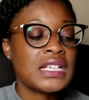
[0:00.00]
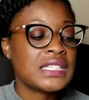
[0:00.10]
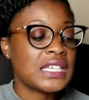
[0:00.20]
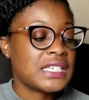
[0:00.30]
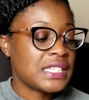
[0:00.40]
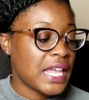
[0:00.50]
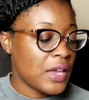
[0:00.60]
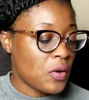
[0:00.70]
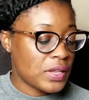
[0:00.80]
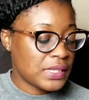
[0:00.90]
to stay
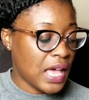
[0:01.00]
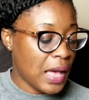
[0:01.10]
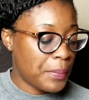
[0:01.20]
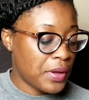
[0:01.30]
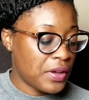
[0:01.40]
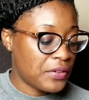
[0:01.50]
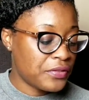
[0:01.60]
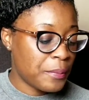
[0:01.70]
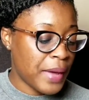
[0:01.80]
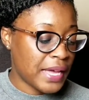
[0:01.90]
on top
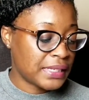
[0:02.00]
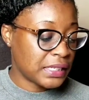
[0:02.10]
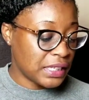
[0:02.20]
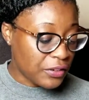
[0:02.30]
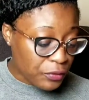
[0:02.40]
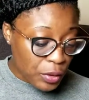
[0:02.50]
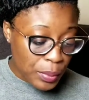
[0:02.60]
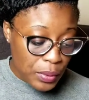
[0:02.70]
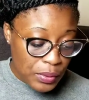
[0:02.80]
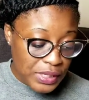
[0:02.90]
of my
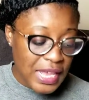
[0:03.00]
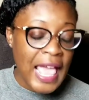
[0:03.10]
deliverables,